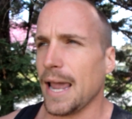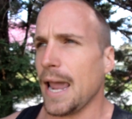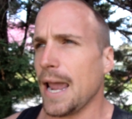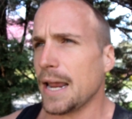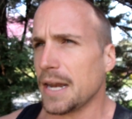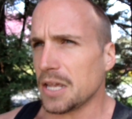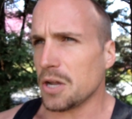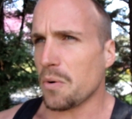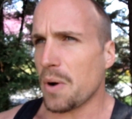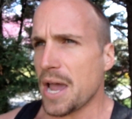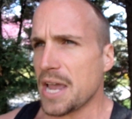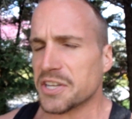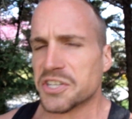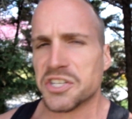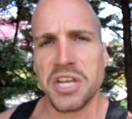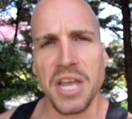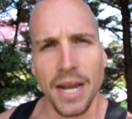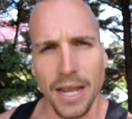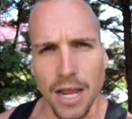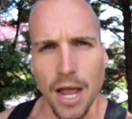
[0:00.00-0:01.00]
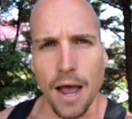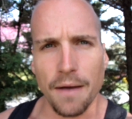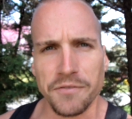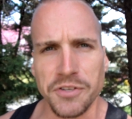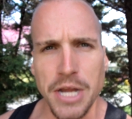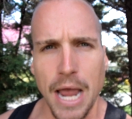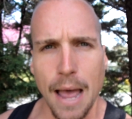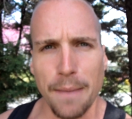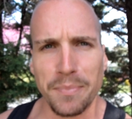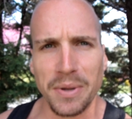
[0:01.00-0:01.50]
Anyways, getting off
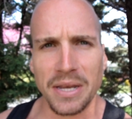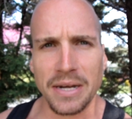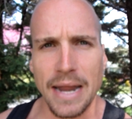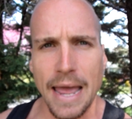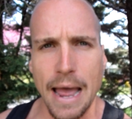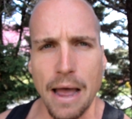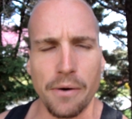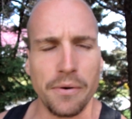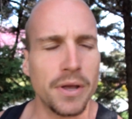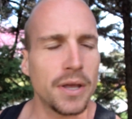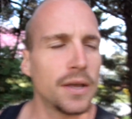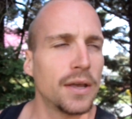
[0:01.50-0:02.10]
topic now.